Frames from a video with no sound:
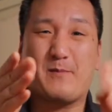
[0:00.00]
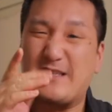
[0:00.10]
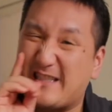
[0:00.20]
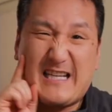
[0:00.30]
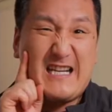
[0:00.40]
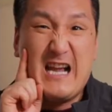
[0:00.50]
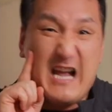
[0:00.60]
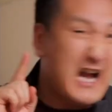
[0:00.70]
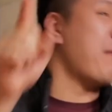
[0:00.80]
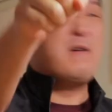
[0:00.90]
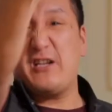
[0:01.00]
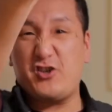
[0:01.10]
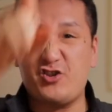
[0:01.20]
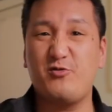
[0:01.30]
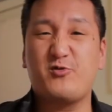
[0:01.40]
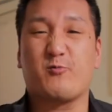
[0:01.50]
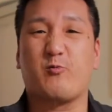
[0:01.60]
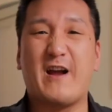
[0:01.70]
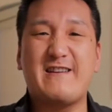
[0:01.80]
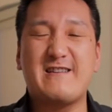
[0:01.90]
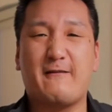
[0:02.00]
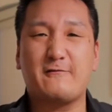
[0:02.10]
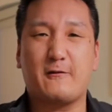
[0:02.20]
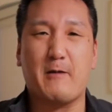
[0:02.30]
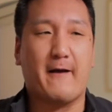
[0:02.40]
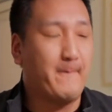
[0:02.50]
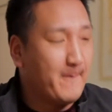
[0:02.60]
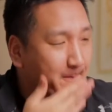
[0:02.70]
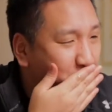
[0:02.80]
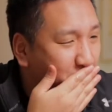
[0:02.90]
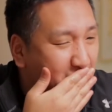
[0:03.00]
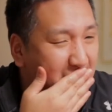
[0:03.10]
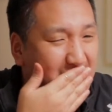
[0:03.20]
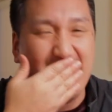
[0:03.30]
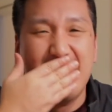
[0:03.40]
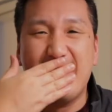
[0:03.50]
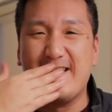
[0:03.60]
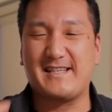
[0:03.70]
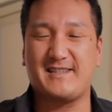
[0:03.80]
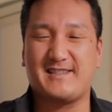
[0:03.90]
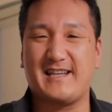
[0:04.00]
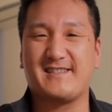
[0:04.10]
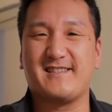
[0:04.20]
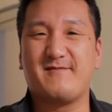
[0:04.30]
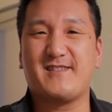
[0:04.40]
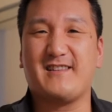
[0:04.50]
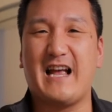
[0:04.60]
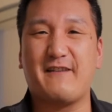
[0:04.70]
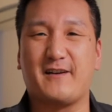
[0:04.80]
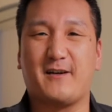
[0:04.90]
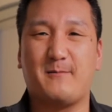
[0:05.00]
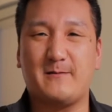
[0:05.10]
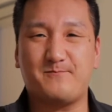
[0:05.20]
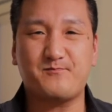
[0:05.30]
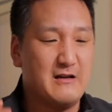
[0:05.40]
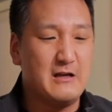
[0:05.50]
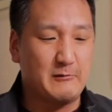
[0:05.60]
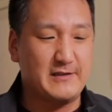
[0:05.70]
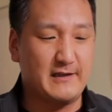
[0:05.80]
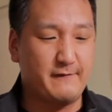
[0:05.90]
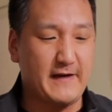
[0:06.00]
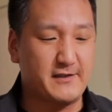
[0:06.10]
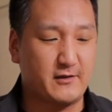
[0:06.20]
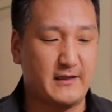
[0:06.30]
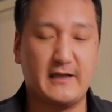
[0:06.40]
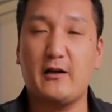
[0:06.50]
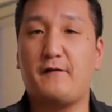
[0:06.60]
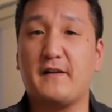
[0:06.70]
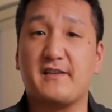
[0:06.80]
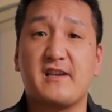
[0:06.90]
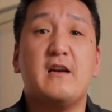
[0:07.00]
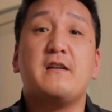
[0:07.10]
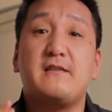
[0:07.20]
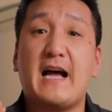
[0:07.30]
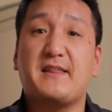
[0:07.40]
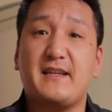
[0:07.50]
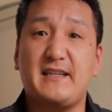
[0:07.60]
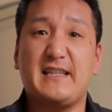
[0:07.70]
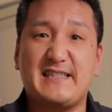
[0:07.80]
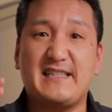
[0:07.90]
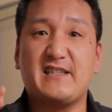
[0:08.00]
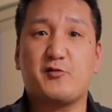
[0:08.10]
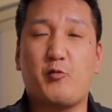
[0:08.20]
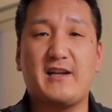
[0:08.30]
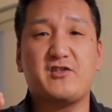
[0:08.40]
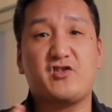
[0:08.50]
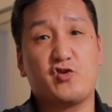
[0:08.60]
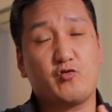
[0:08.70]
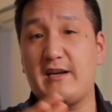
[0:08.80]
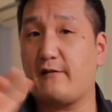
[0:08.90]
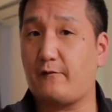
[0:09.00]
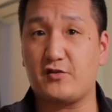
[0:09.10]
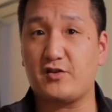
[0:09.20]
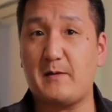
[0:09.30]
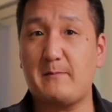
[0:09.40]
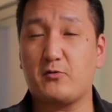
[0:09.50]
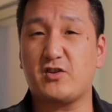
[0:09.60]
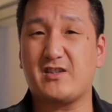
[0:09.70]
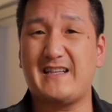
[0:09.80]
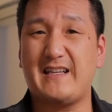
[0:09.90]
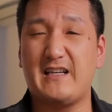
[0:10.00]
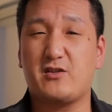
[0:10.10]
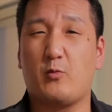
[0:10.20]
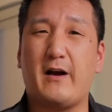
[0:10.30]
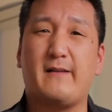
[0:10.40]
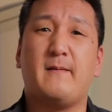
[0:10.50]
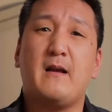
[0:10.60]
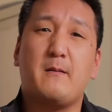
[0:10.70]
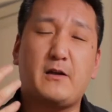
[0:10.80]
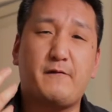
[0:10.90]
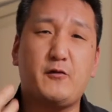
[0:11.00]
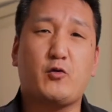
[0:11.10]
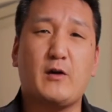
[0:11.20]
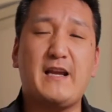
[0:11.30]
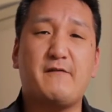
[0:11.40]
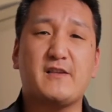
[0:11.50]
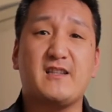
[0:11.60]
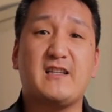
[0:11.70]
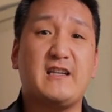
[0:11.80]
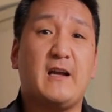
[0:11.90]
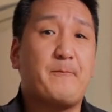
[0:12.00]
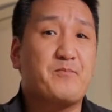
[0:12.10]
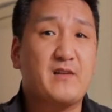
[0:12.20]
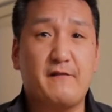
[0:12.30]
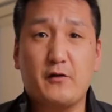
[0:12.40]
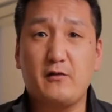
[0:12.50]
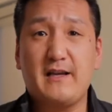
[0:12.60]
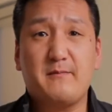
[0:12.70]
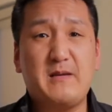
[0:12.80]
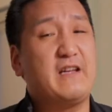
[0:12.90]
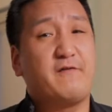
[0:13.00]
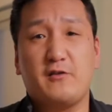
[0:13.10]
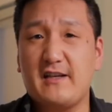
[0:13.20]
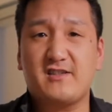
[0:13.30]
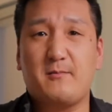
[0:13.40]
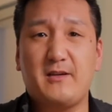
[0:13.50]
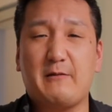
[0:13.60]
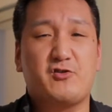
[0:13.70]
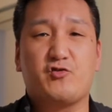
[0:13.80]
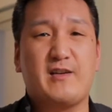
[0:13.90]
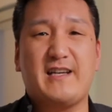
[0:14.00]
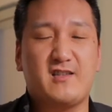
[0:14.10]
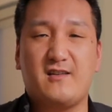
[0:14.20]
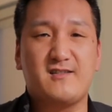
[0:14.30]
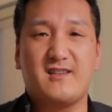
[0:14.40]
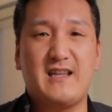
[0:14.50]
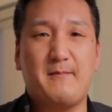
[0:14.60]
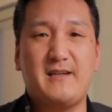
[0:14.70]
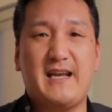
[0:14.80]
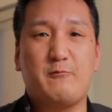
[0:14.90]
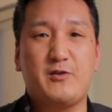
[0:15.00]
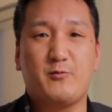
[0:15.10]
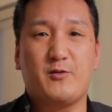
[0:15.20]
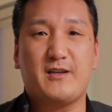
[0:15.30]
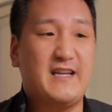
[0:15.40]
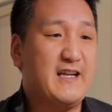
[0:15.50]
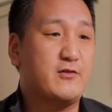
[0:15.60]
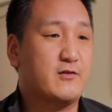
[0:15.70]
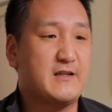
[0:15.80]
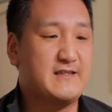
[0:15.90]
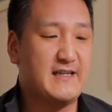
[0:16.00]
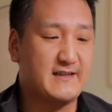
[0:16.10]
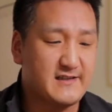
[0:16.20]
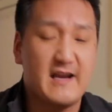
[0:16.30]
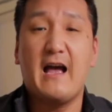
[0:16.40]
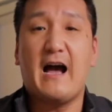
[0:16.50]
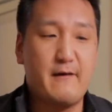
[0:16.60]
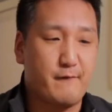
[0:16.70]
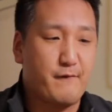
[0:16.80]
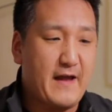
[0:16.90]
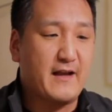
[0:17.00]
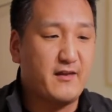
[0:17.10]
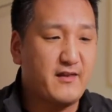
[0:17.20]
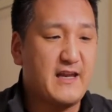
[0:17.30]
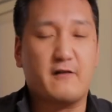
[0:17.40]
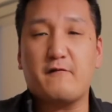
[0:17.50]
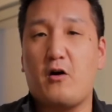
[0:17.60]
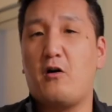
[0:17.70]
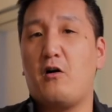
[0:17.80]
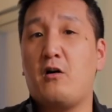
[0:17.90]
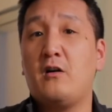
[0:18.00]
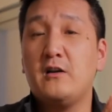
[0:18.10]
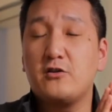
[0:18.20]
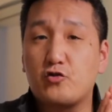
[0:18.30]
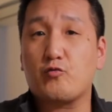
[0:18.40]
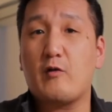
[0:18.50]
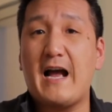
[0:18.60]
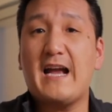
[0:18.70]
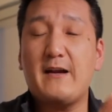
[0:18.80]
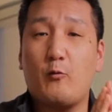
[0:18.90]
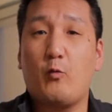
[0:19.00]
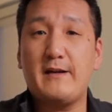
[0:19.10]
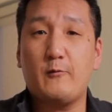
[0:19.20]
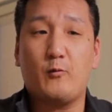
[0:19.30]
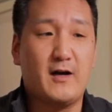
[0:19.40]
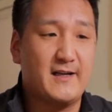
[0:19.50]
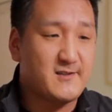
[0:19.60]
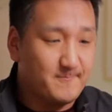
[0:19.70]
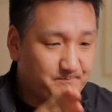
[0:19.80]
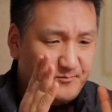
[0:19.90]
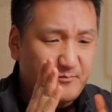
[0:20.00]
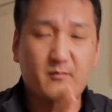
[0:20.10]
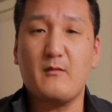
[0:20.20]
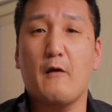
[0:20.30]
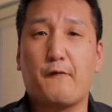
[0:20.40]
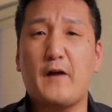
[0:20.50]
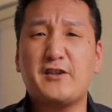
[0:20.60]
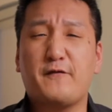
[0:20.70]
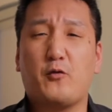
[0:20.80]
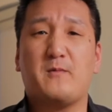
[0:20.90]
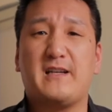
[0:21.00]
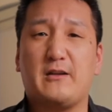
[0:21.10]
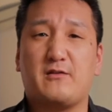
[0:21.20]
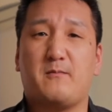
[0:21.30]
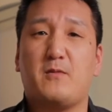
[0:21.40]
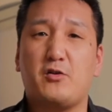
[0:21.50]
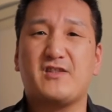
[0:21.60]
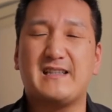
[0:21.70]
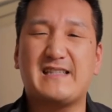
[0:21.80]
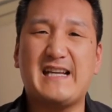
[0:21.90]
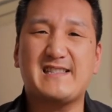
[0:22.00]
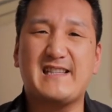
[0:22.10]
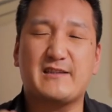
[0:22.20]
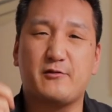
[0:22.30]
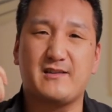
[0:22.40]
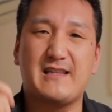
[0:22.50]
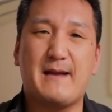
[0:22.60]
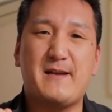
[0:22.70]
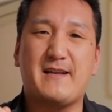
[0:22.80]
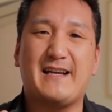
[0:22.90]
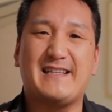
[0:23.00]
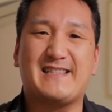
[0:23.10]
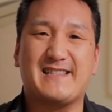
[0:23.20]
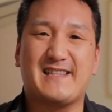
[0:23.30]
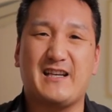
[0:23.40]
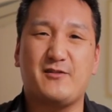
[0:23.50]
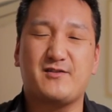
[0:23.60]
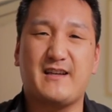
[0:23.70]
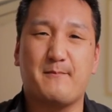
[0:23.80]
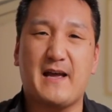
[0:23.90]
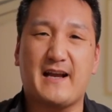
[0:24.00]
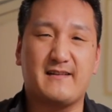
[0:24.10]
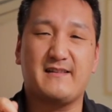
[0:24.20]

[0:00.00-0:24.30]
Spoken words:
acidity. I mean, it shoots right down your palate. As I just had some saliva come up. Riesling fans are going to get off on this. Not the easiest wines to drink for just people just getting into wine. But if you crave acidity, if you're like me, if you're like someone that was drinking tons of lemonade when you were a kid, you're going to dig this. I, in fact, think of all dry white wines, Fresh ferment are the most that taste like those lemon ices that I used to get back in the